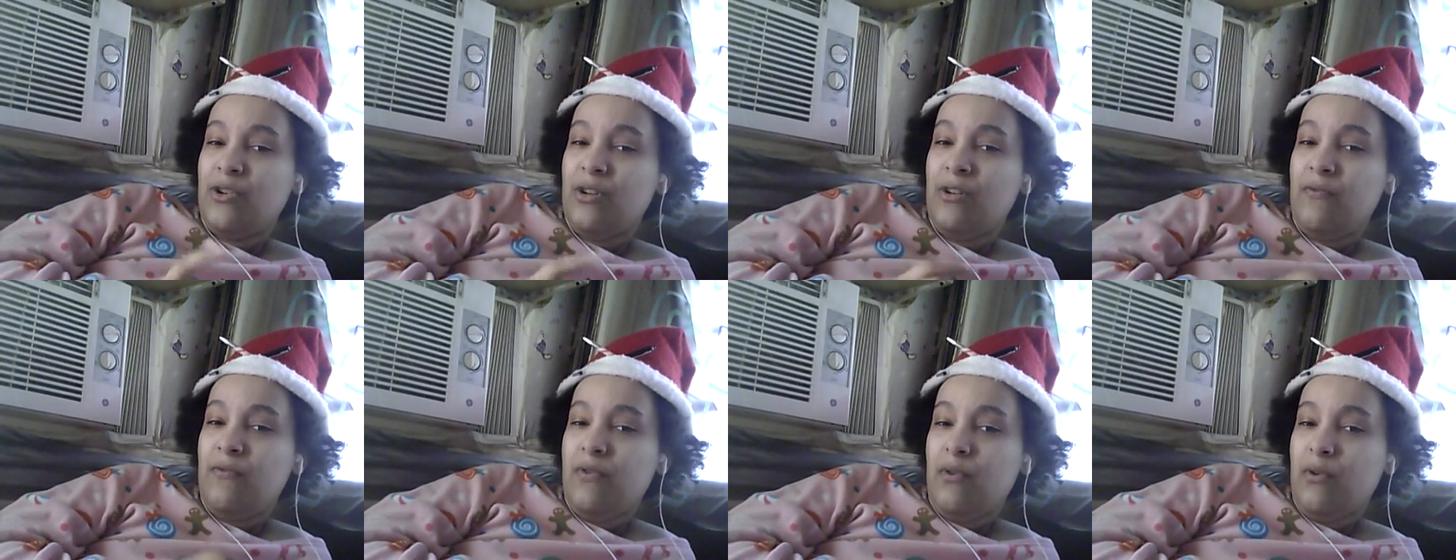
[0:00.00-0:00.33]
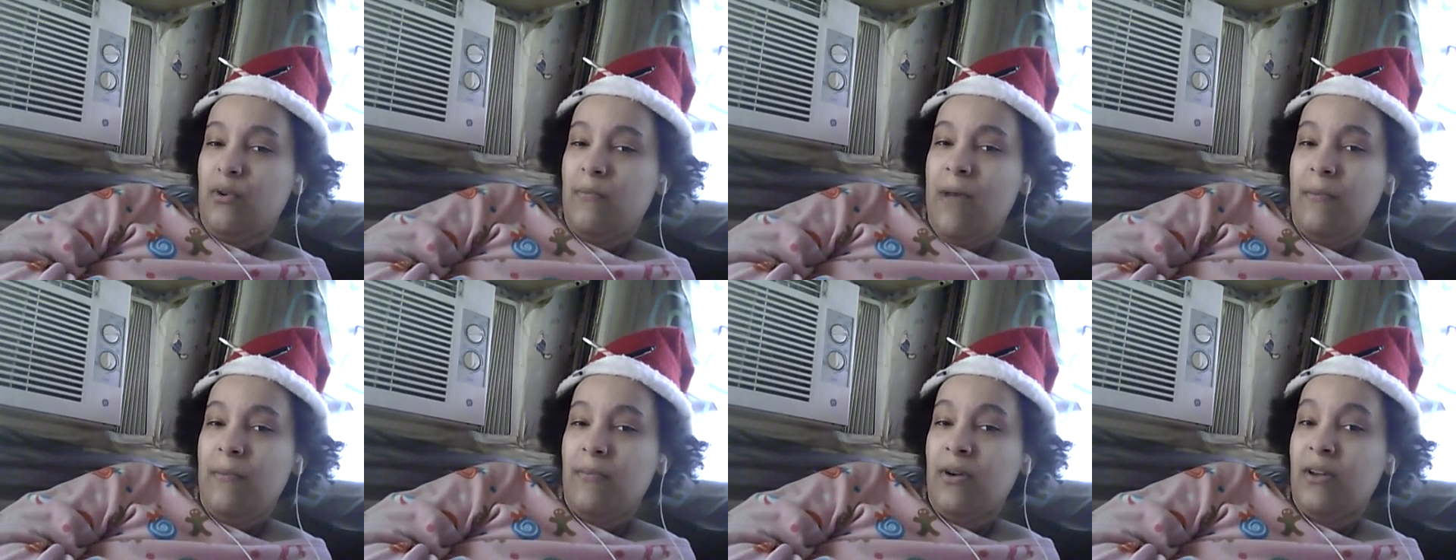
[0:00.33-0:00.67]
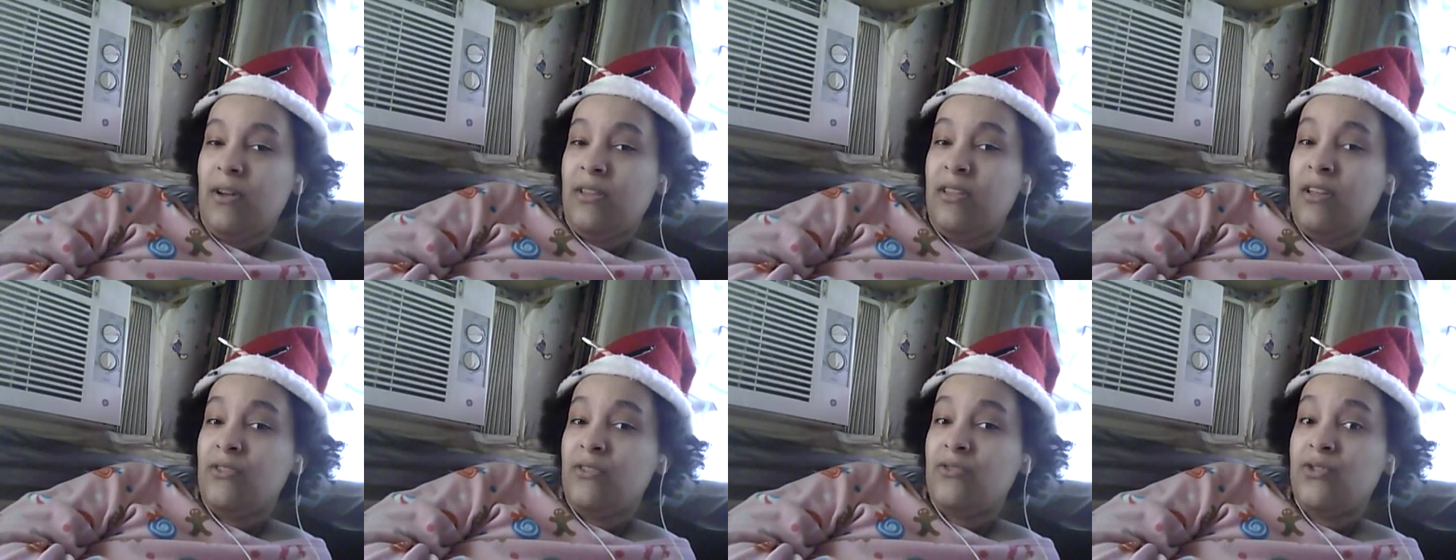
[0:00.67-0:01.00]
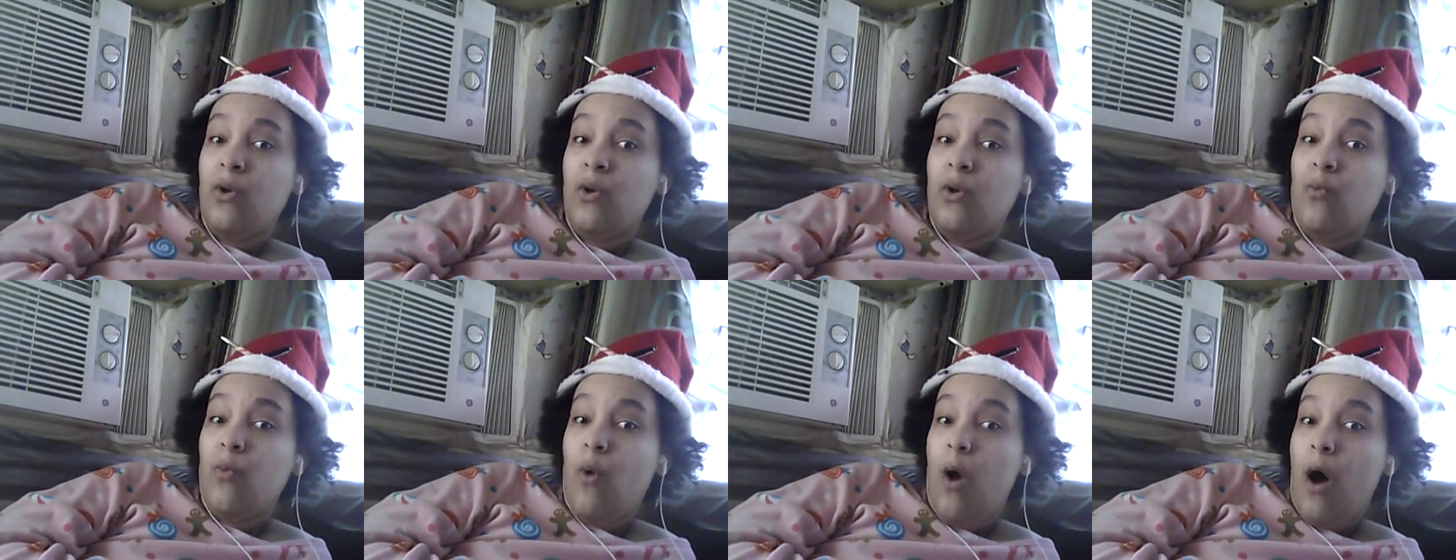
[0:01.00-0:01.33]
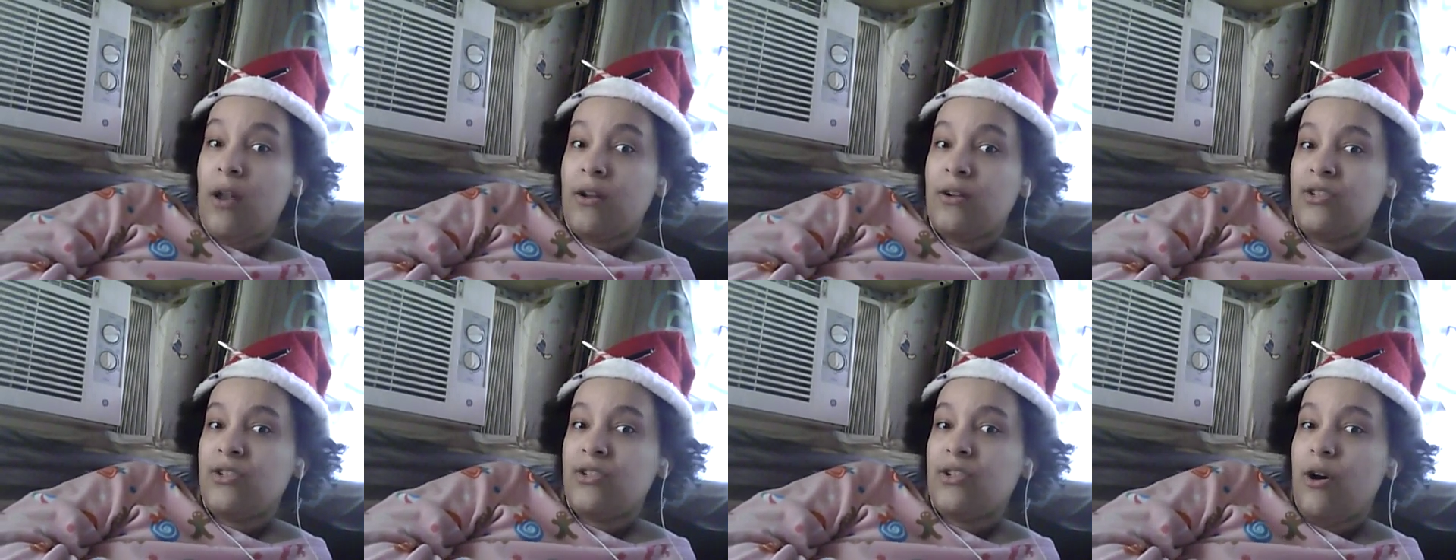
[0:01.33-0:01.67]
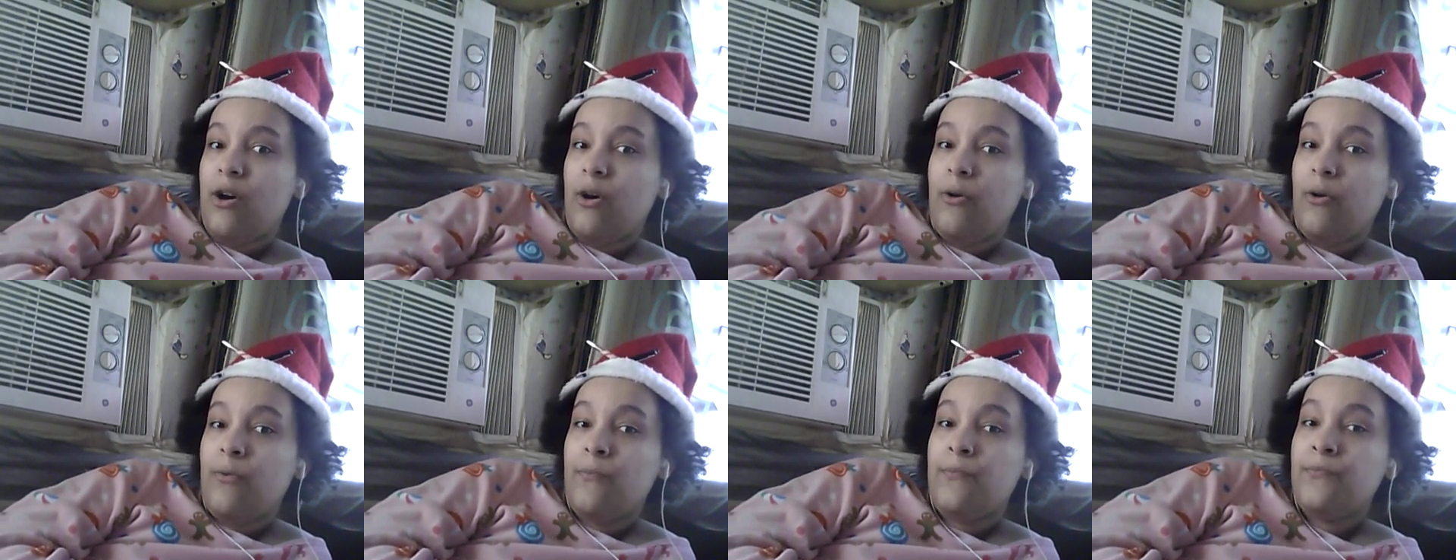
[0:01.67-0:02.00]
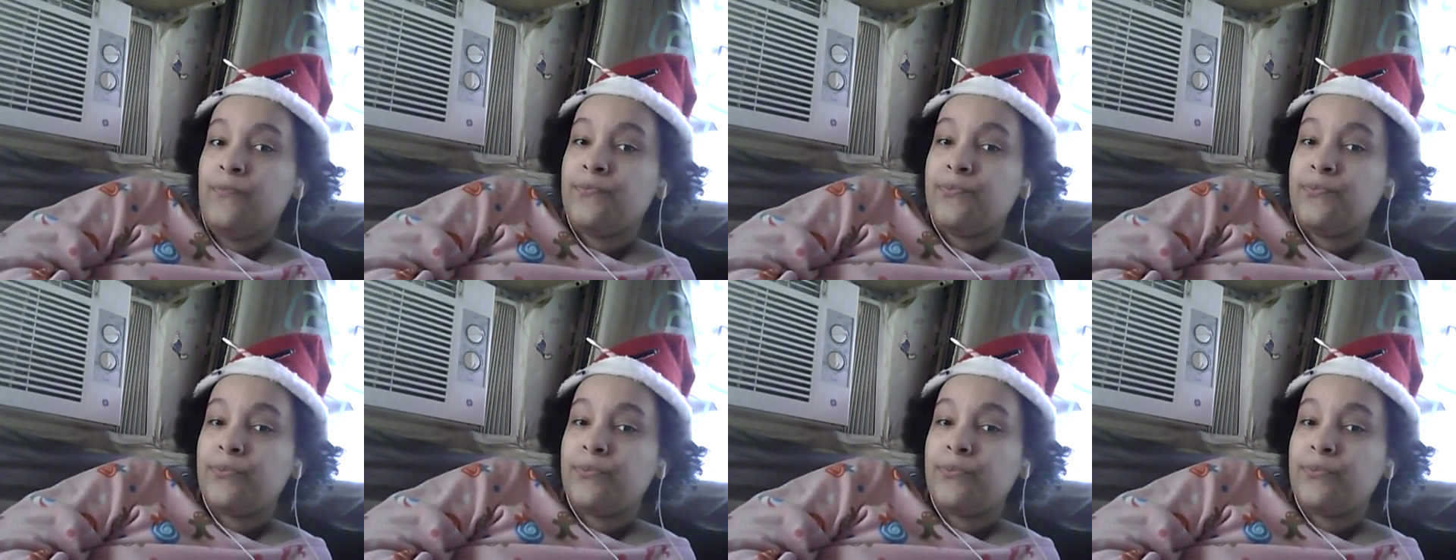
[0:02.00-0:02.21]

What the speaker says: if you remember, and there's no water, so